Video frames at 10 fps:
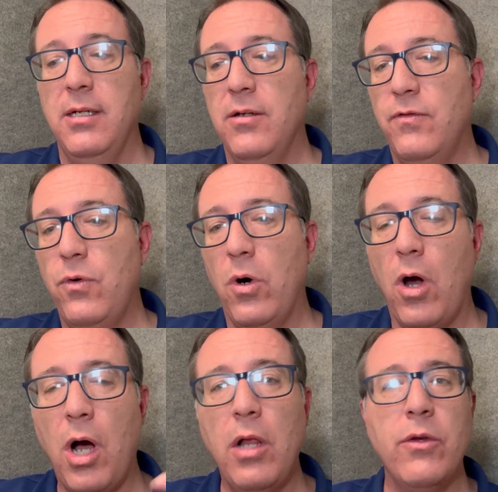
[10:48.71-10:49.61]
for
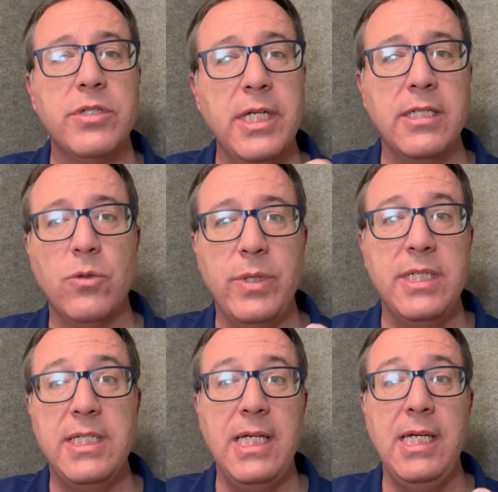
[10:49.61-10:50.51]
all those things that we
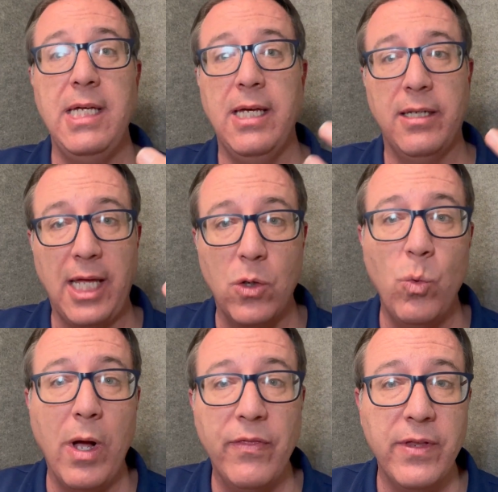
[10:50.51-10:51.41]
see in like
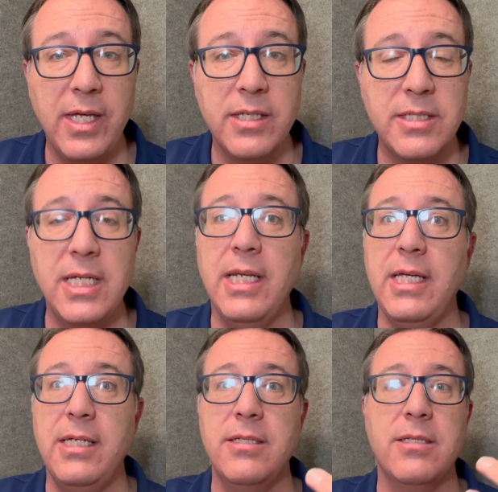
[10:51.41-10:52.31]
wealthy
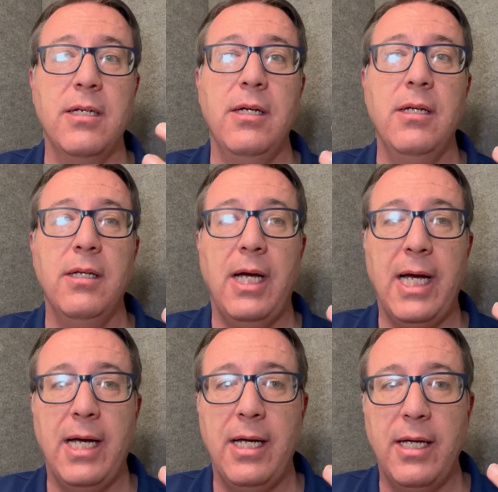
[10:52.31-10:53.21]
cities,
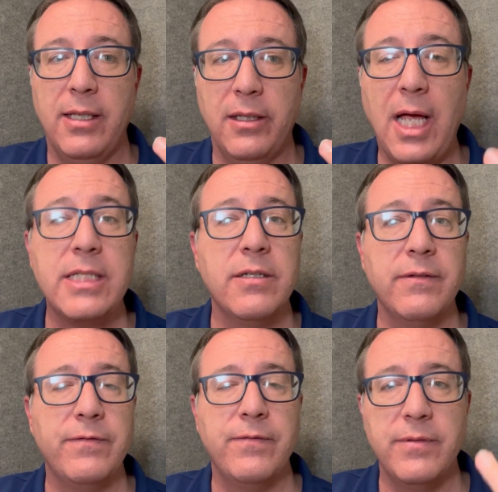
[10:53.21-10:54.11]
uh, lots
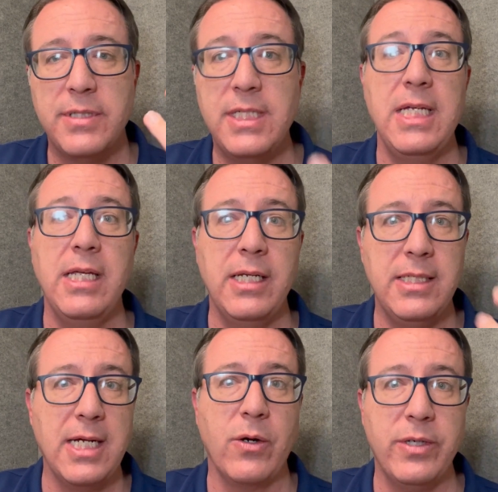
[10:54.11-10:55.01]
of sin and
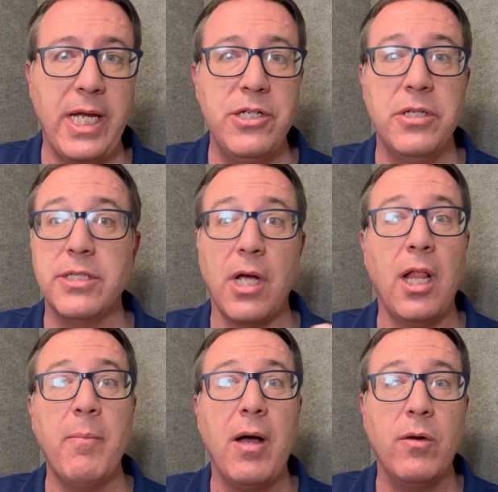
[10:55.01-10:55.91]
degradation. It's
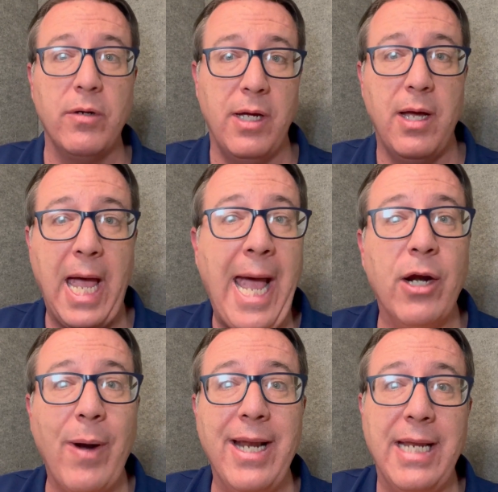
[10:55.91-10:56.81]
all about
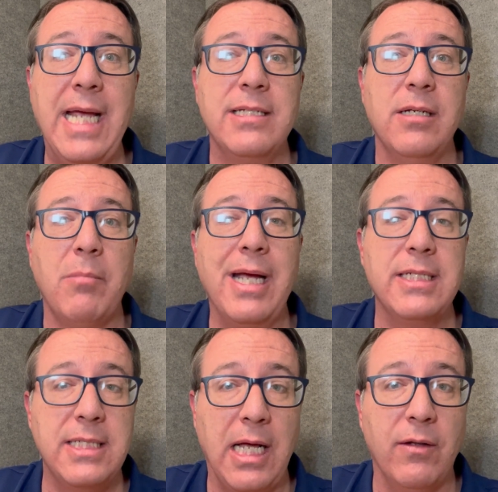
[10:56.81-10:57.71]
aggrandizing
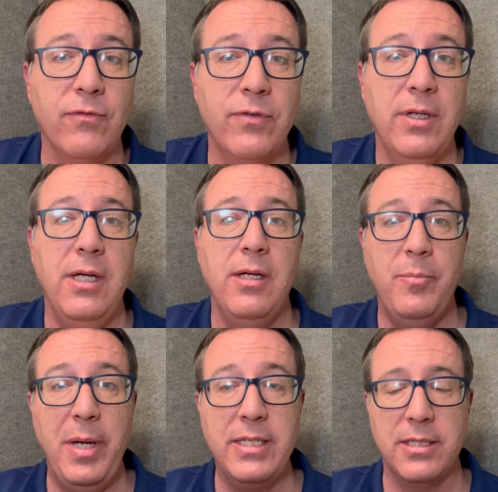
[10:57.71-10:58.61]
myself,
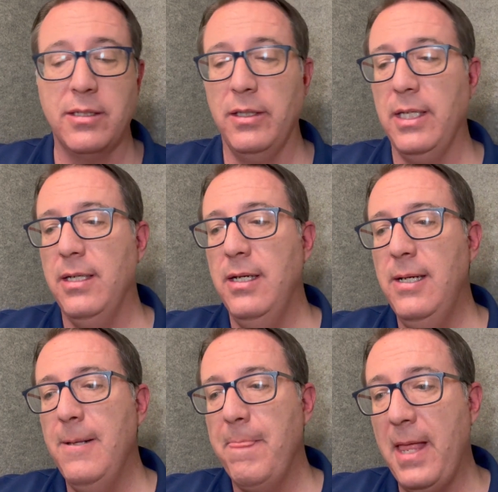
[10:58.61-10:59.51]
basically.
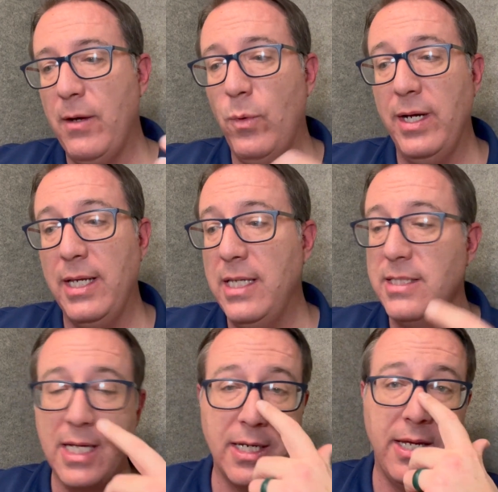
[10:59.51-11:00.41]
And what he's
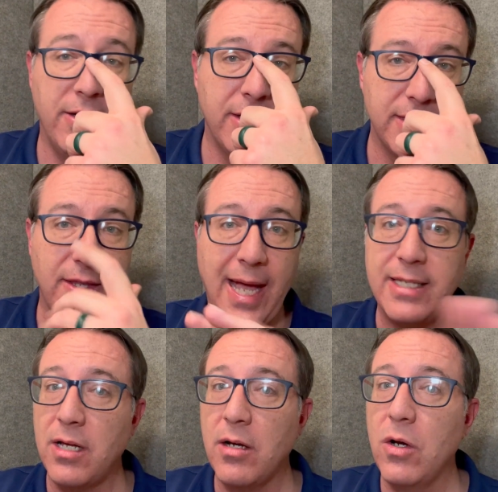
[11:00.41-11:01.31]
saying in here is
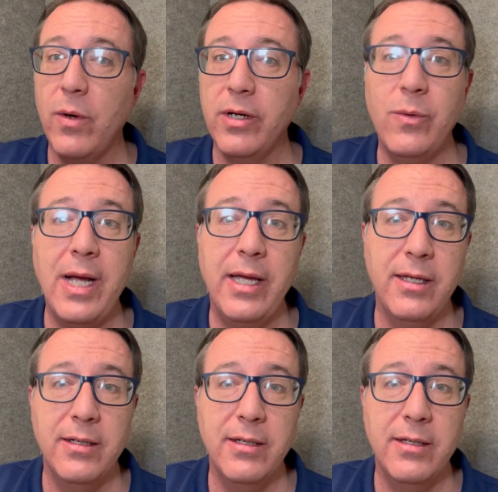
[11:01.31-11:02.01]
that's all going away.